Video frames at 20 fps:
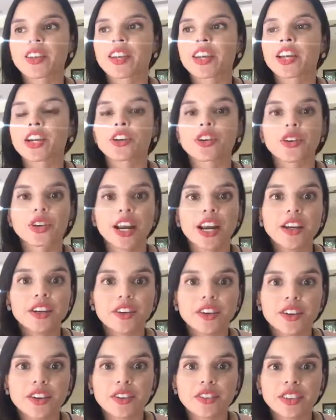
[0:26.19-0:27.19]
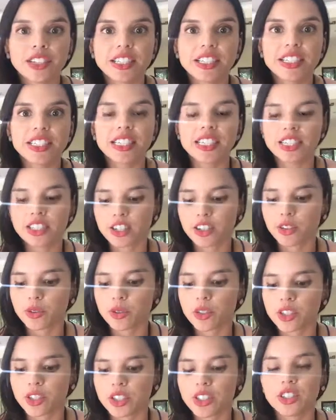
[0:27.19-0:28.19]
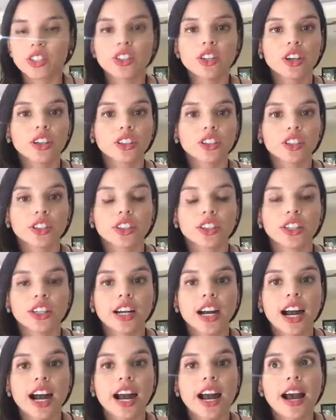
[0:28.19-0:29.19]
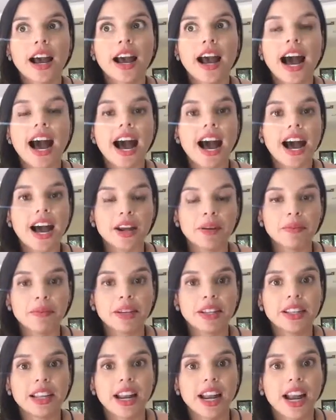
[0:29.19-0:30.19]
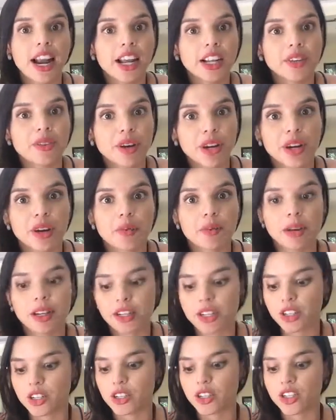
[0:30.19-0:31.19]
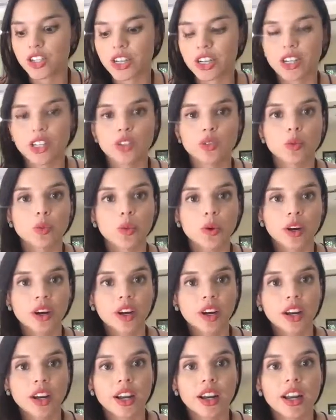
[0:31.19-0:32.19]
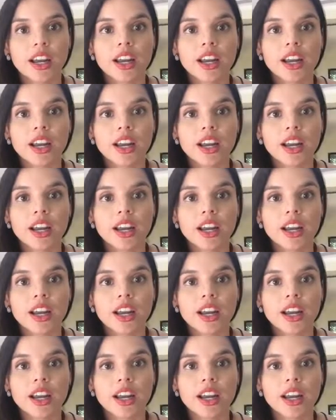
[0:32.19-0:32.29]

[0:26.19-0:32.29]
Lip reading: creator of this detox, which is Dr. Hyman, that I highly recommend you check his work.